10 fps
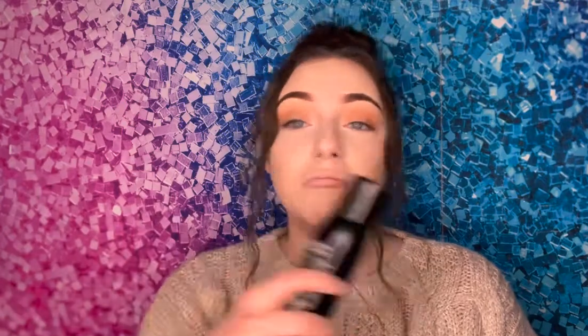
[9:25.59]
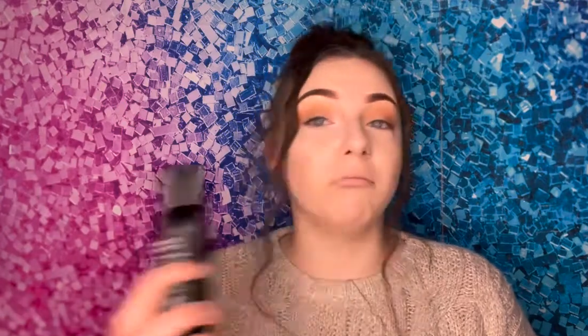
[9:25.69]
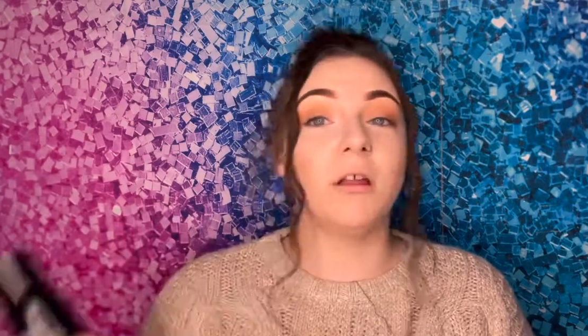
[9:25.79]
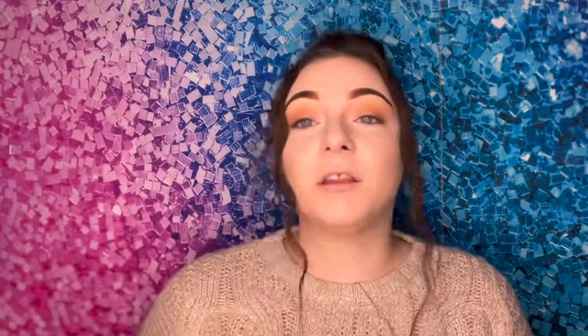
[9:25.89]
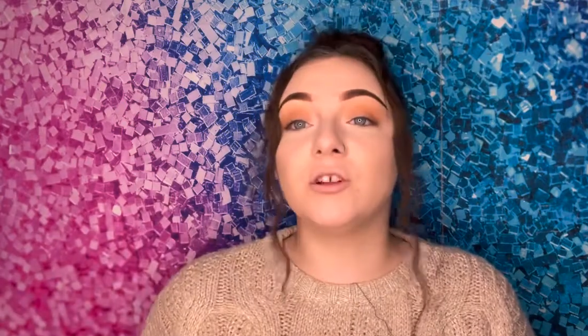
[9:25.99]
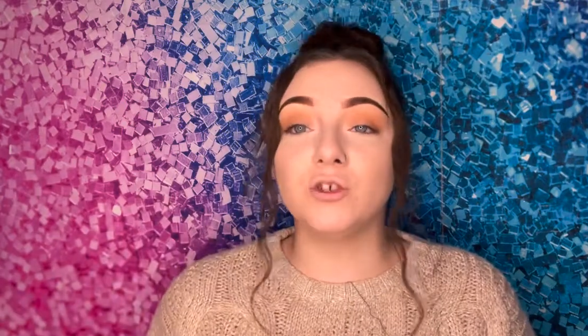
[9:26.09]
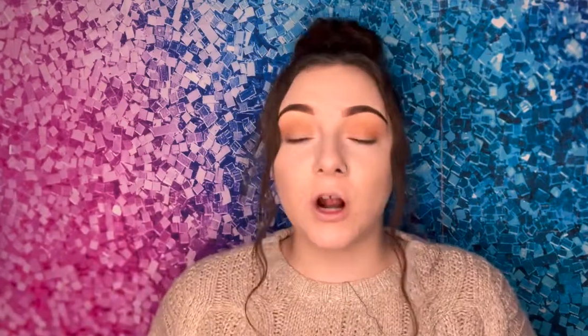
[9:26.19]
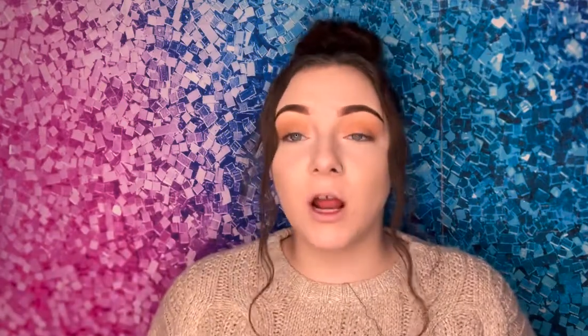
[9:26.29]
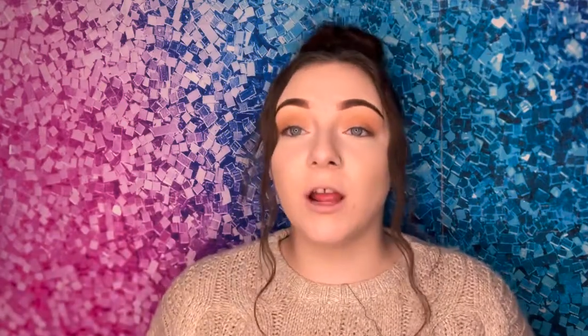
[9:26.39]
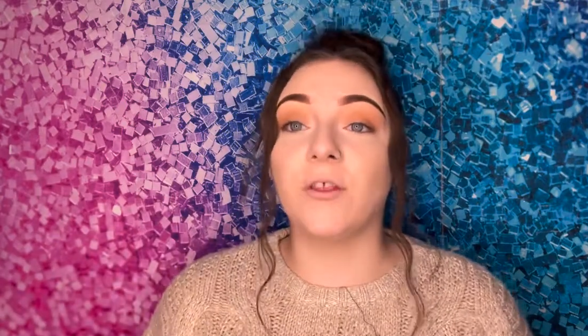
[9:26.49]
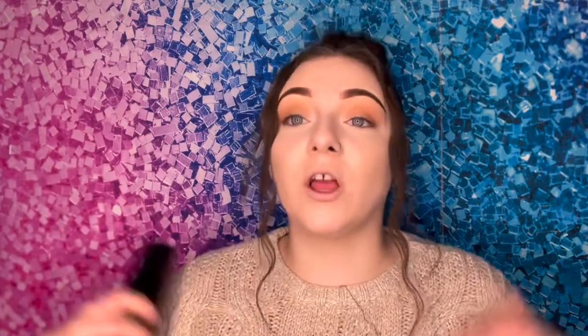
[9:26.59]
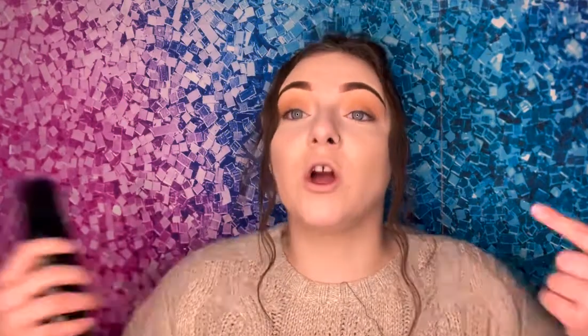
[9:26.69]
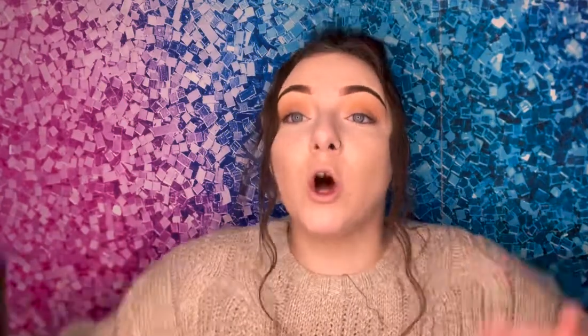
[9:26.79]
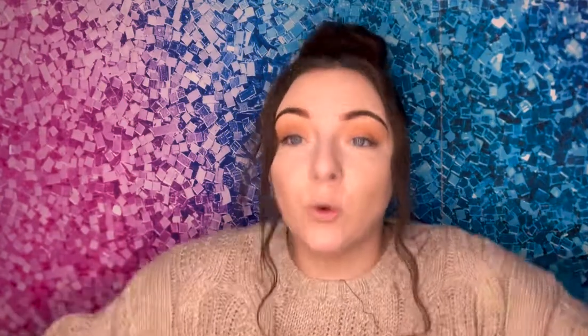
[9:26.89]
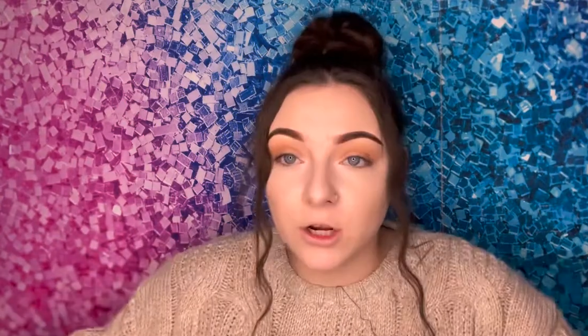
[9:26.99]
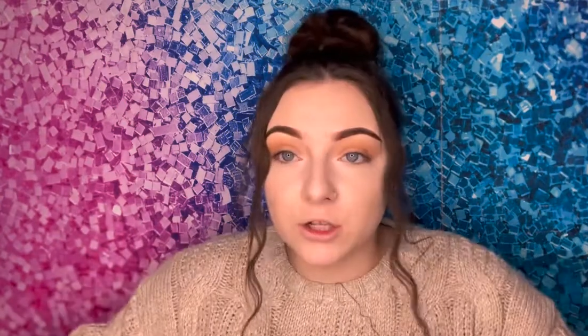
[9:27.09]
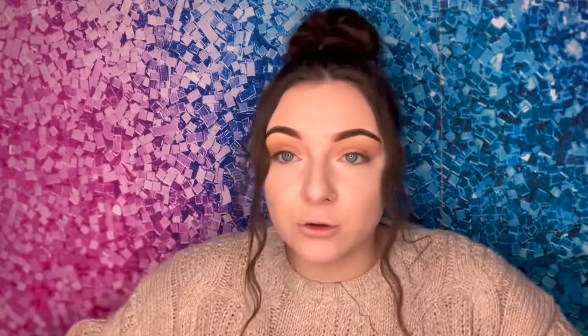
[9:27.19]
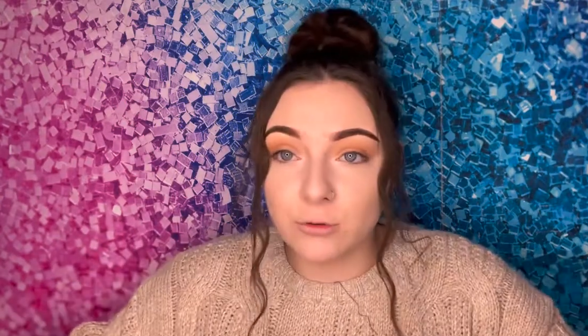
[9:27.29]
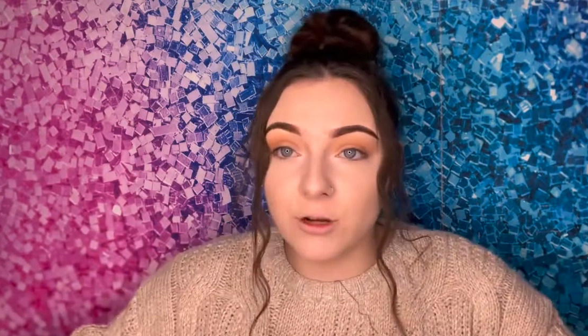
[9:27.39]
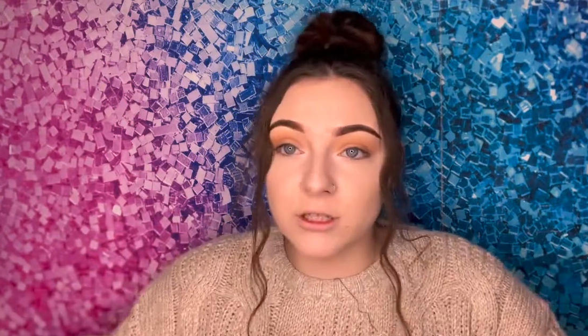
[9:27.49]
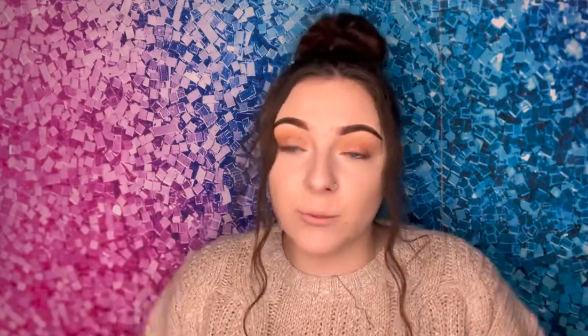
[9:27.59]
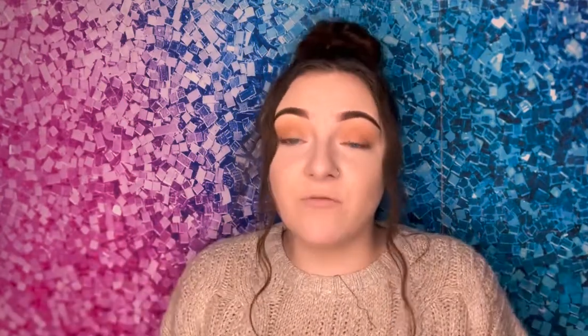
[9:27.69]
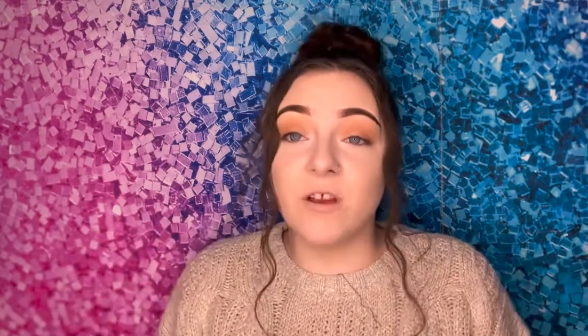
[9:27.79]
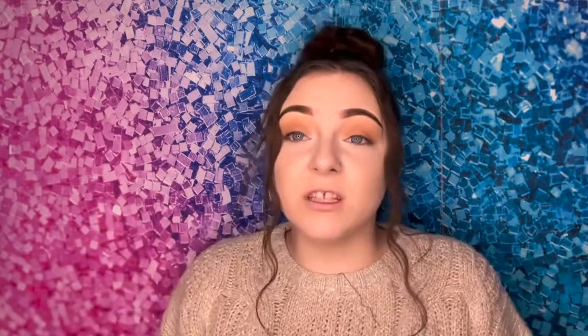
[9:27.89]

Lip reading: let that dry, and then I go in and do the rest of my face.